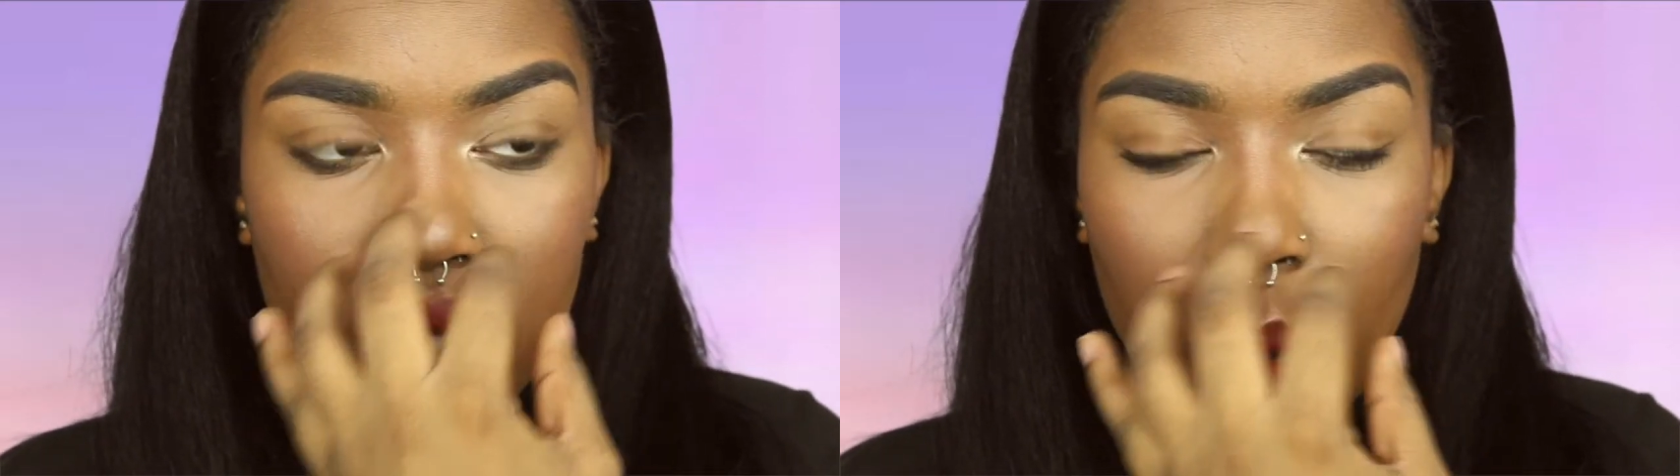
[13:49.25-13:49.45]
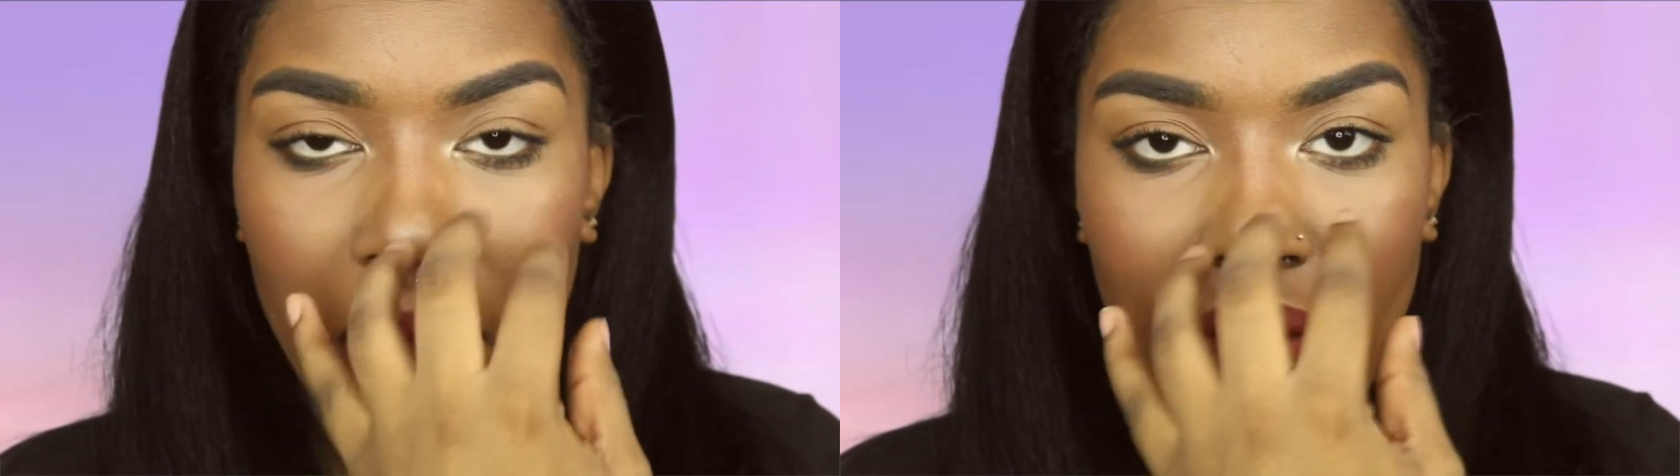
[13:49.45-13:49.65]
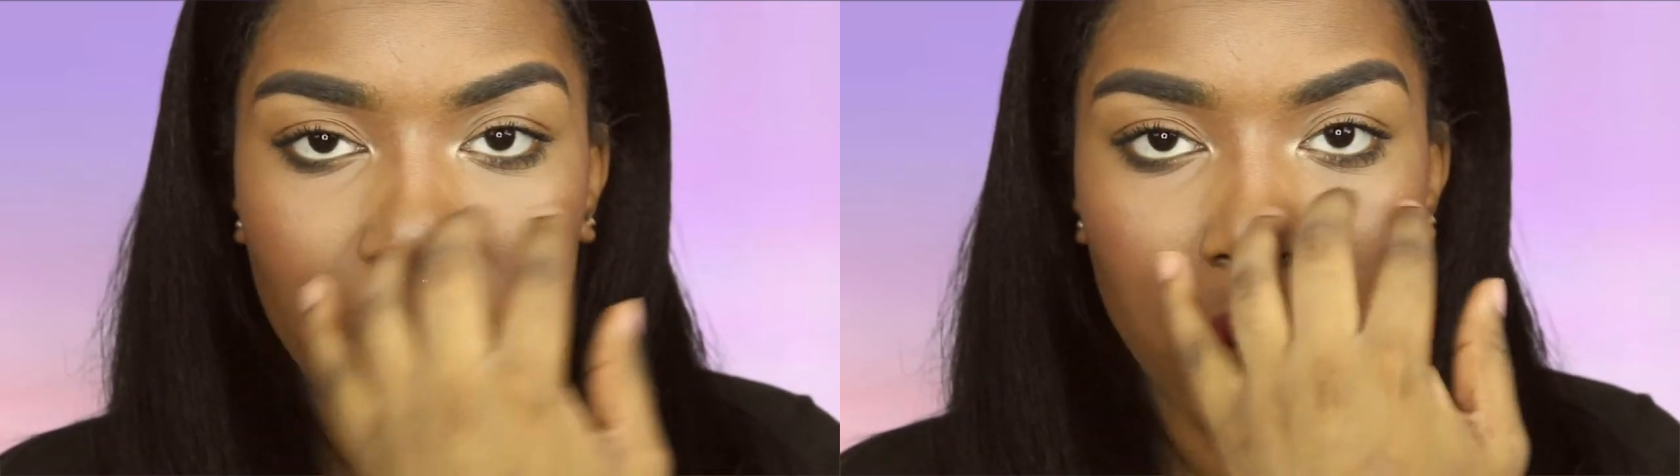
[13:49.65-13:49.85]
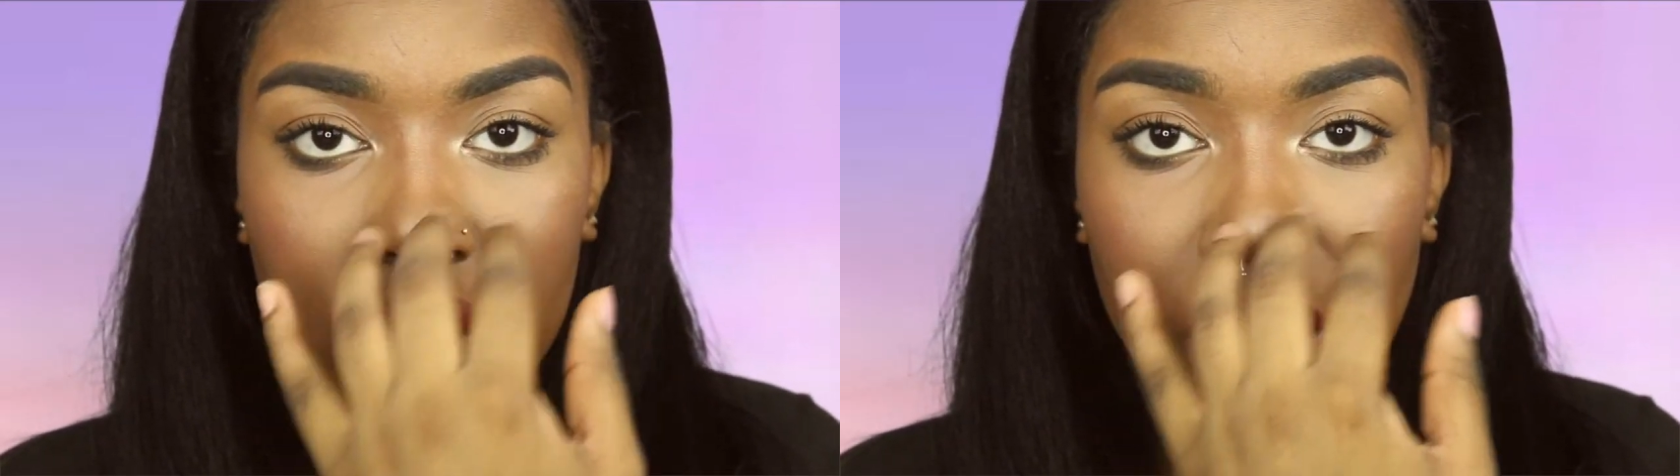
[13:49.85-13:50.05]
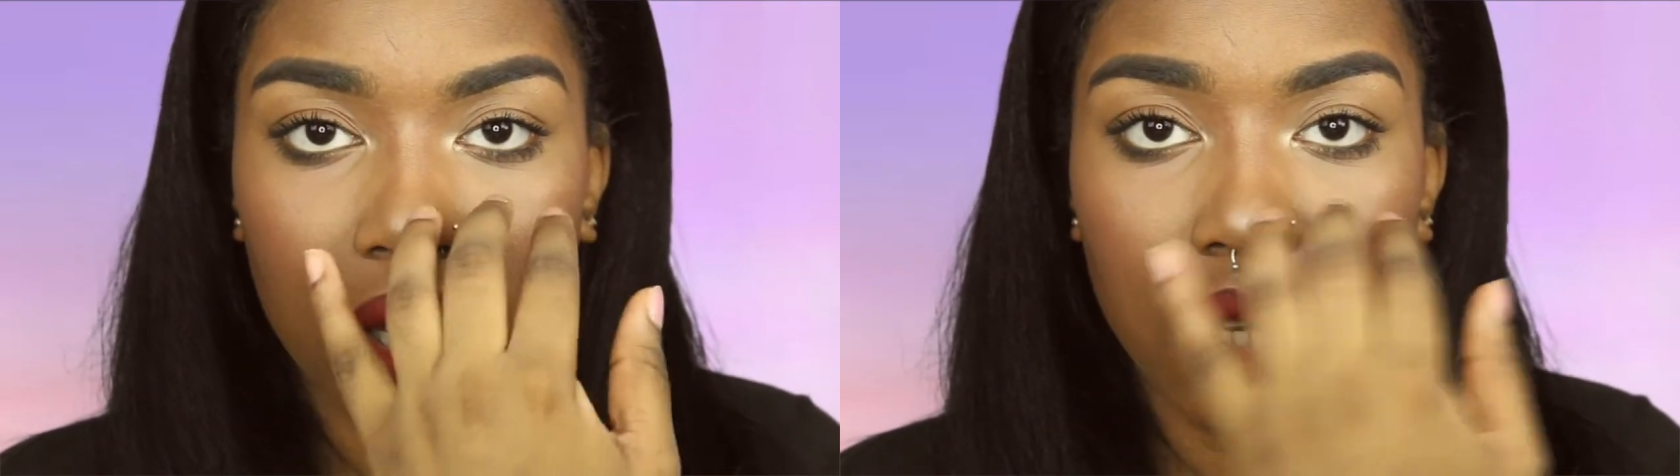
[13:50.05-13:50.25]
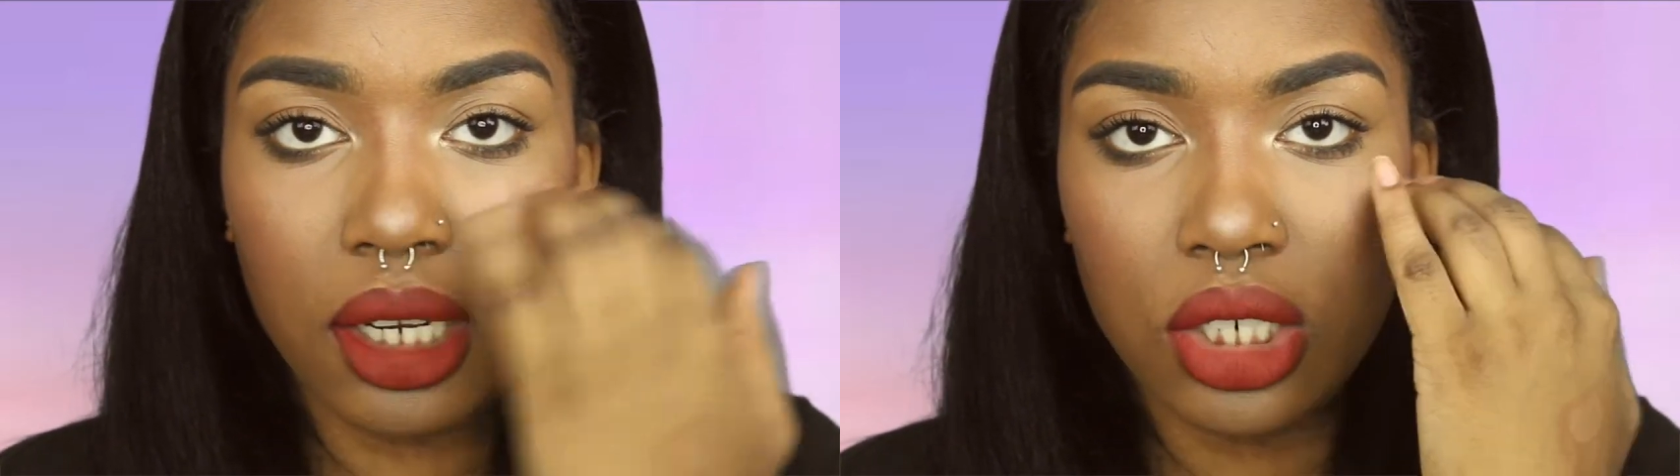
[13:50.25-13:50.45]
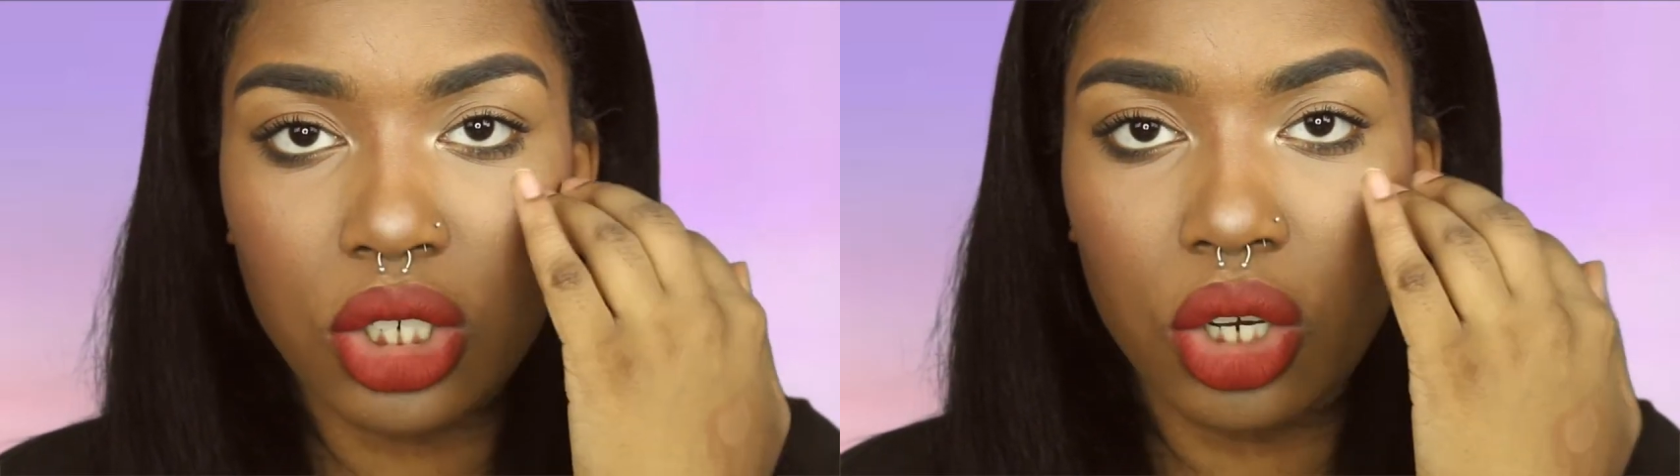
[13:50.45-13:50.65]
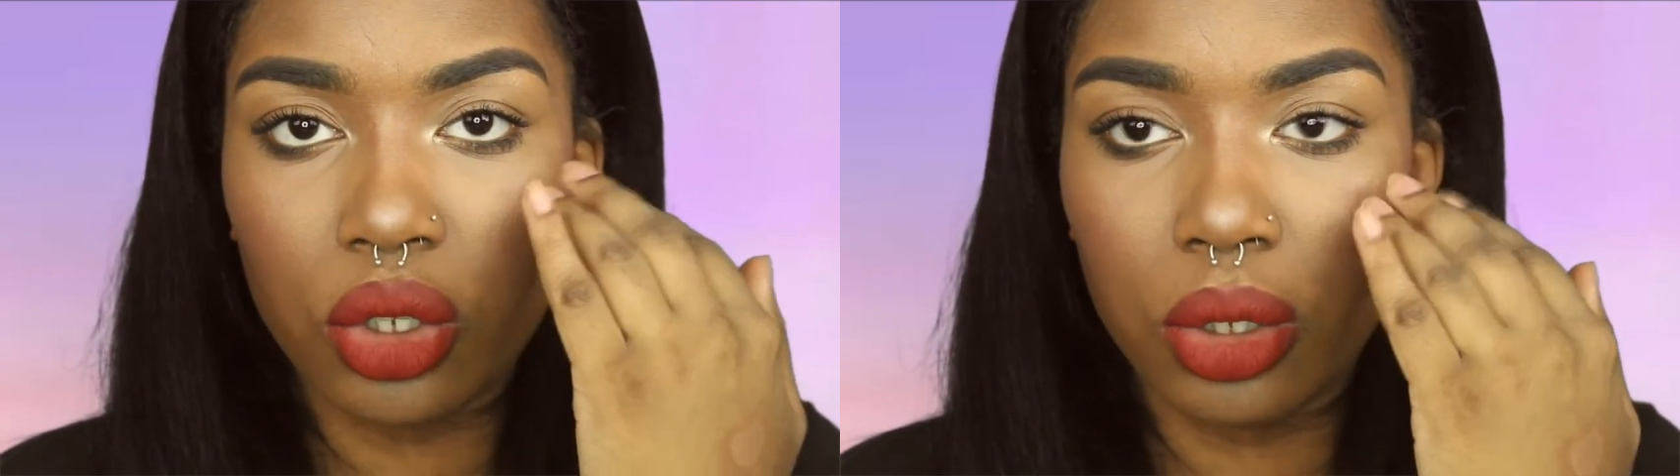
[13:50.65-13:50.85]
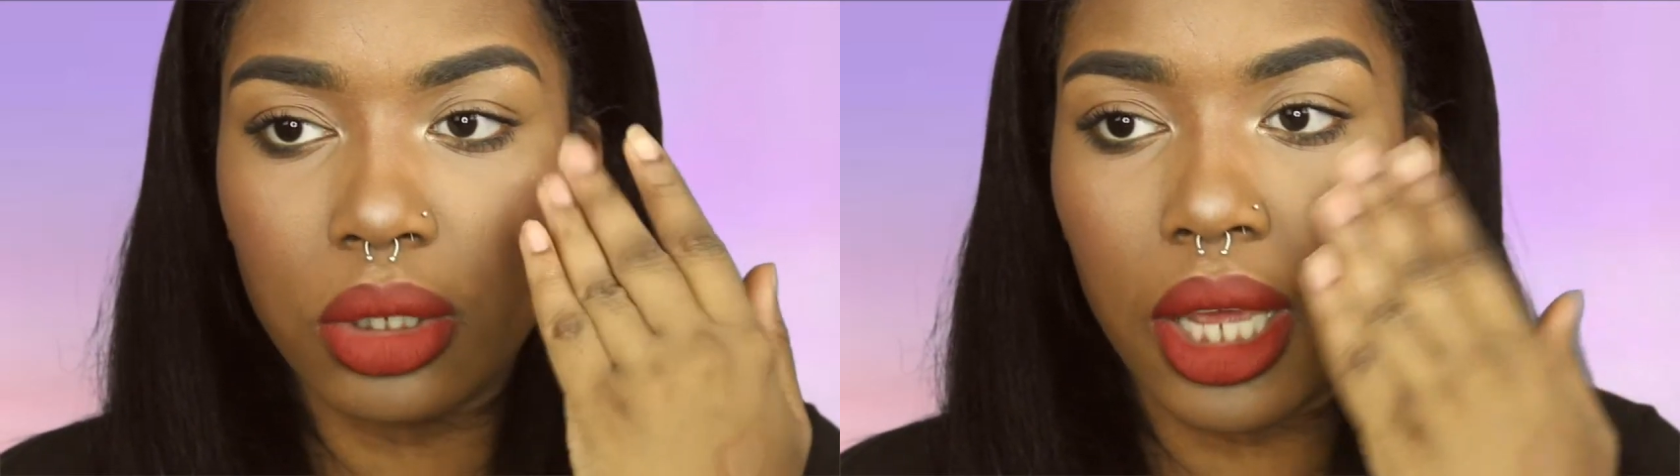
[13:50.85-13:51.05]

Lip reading: so I have to do a check-in to show you